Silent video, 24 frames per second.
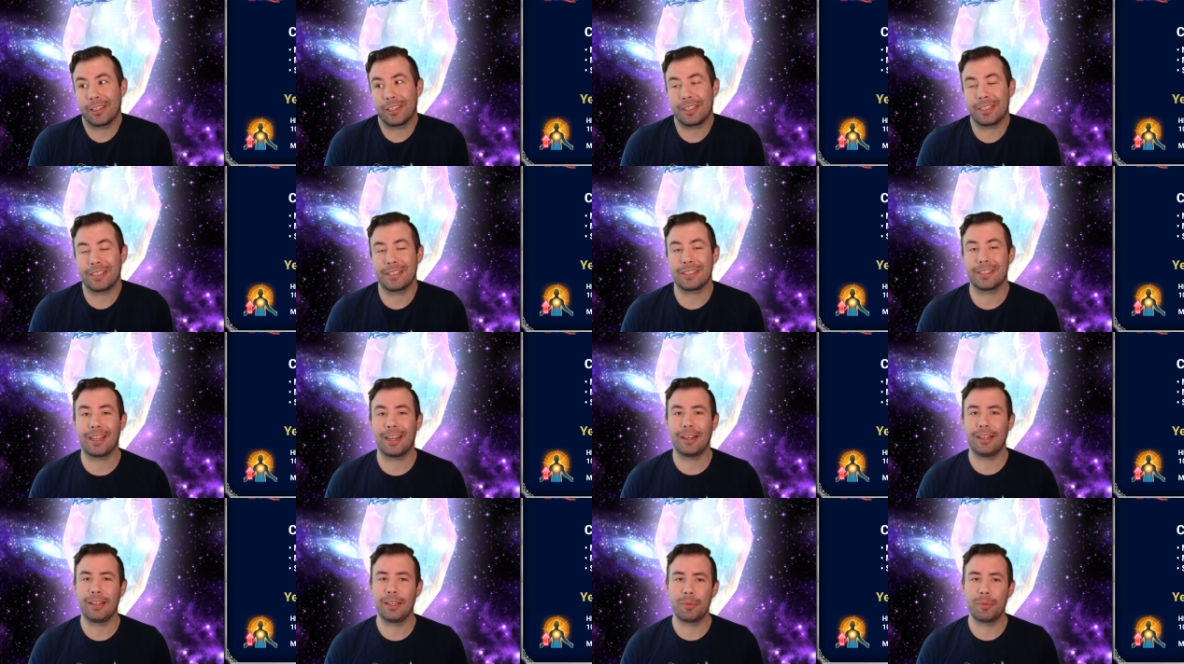He's got
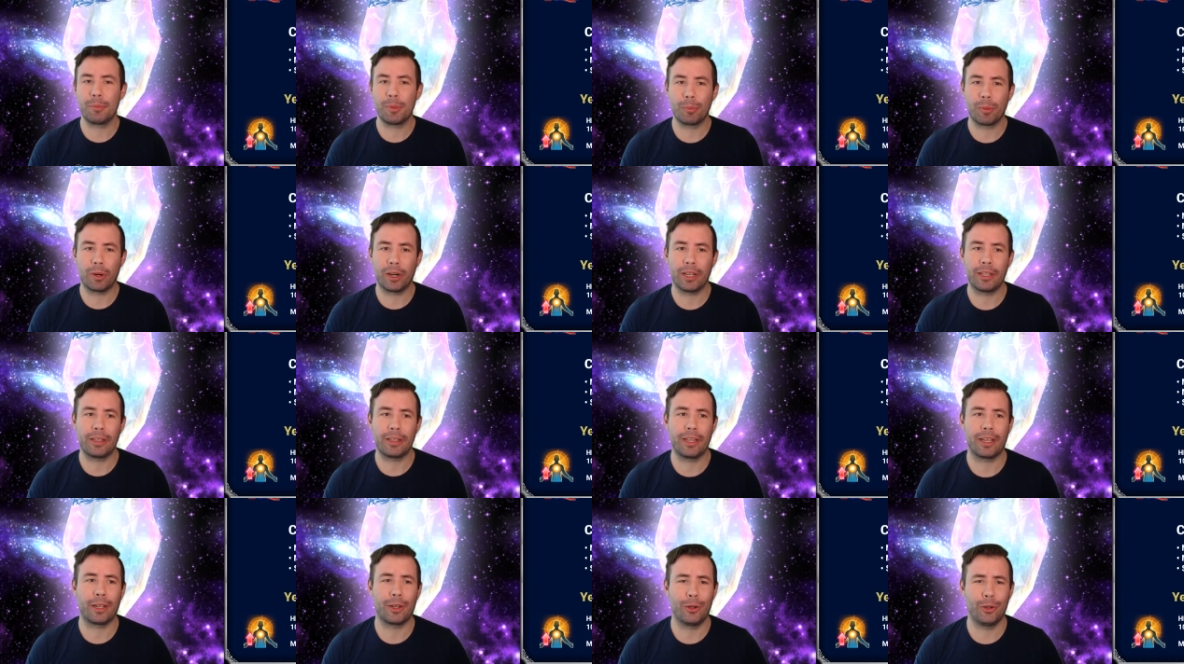a limit break
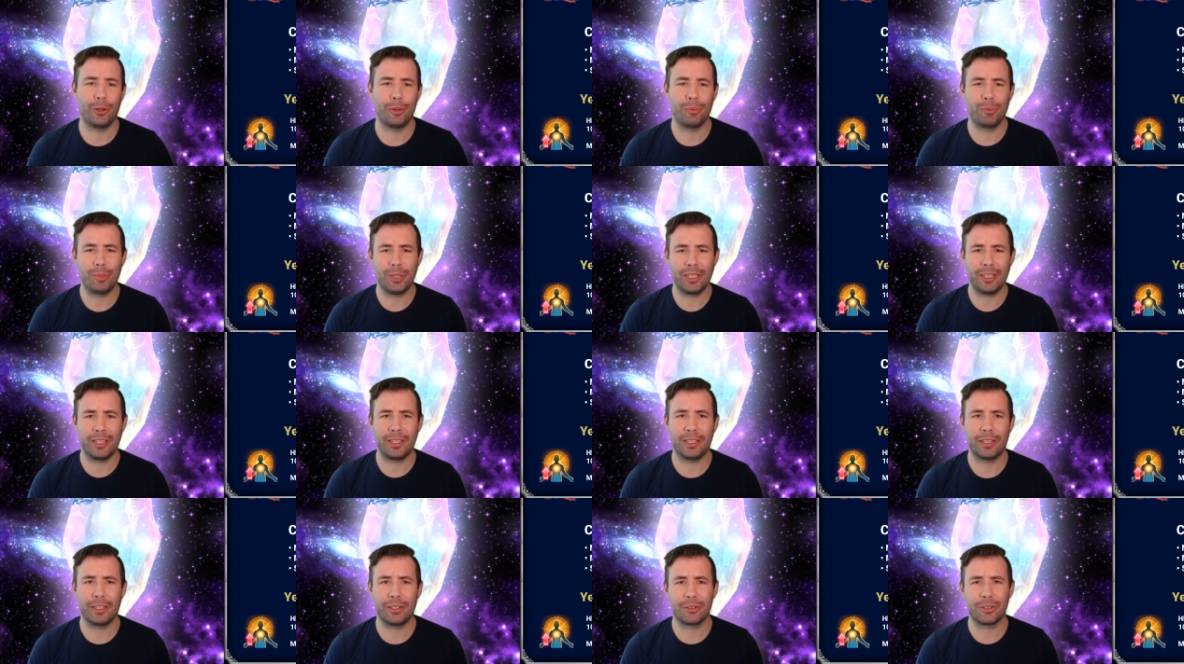that could be
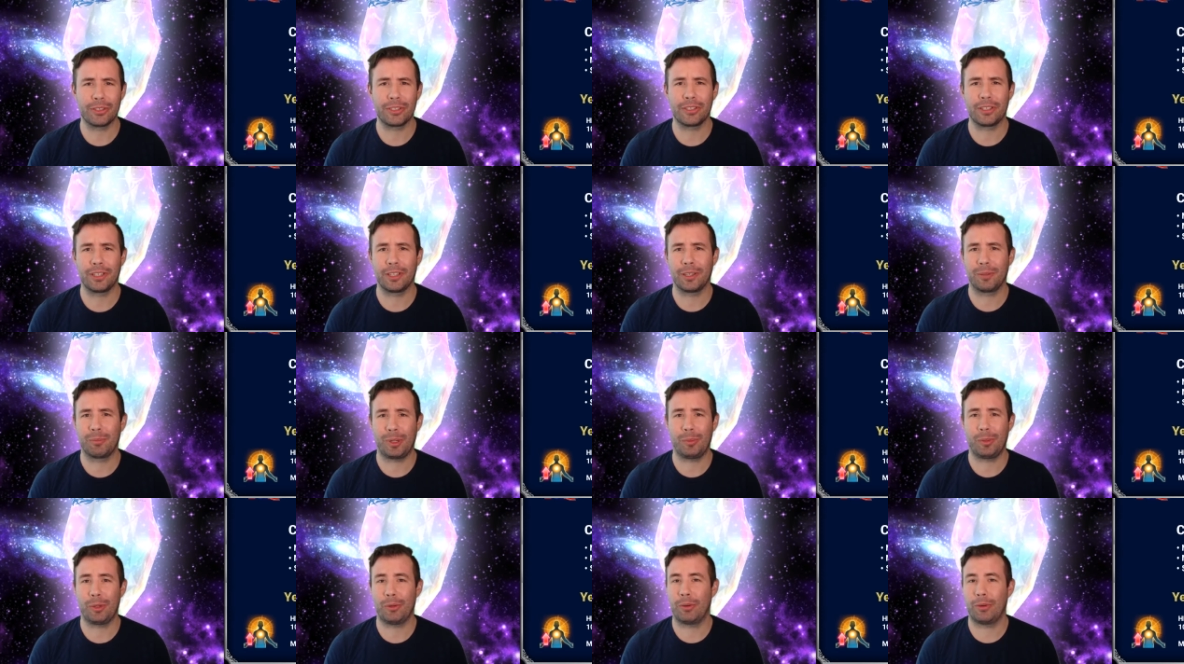interesting,
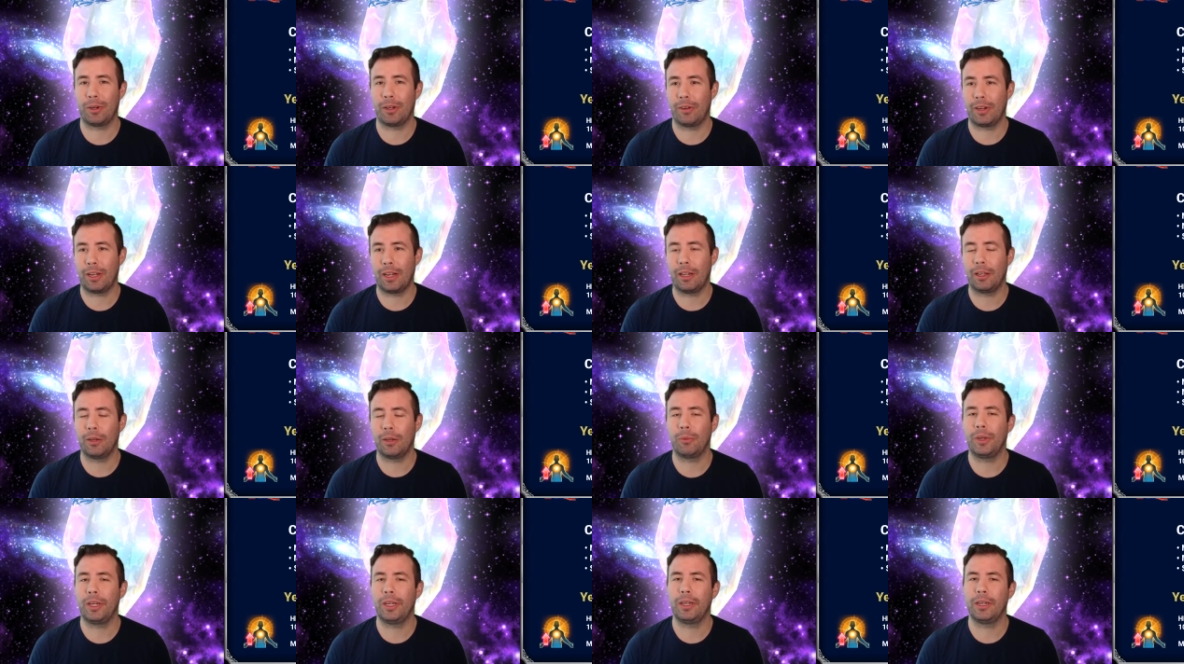maybe around
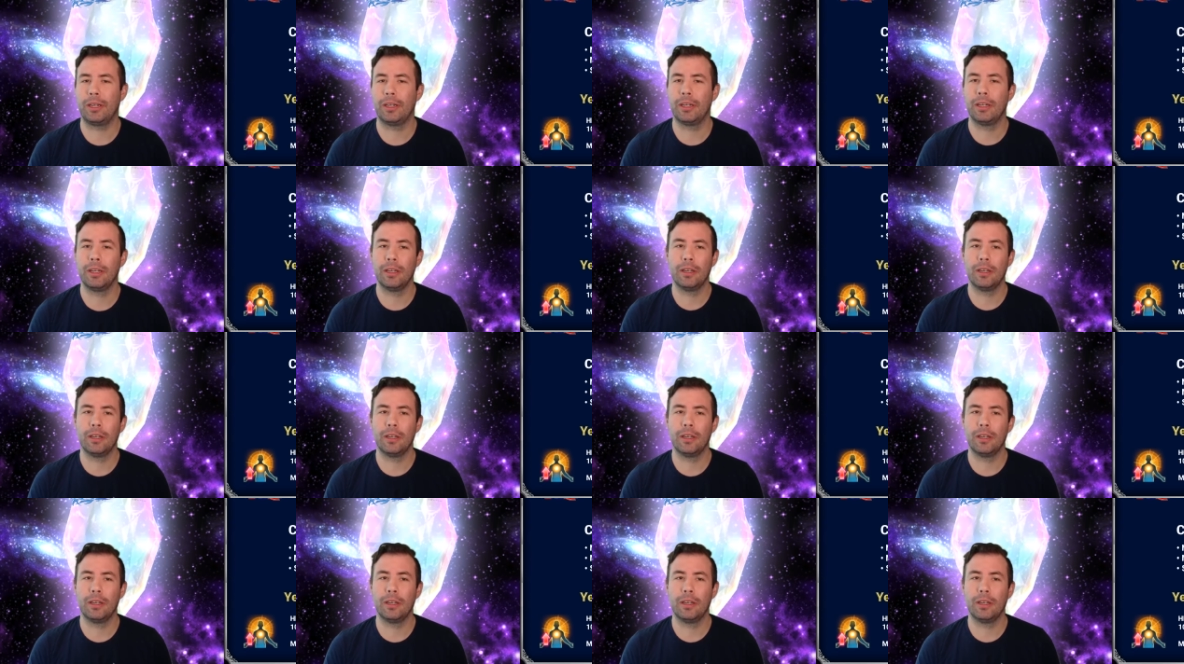Halloween,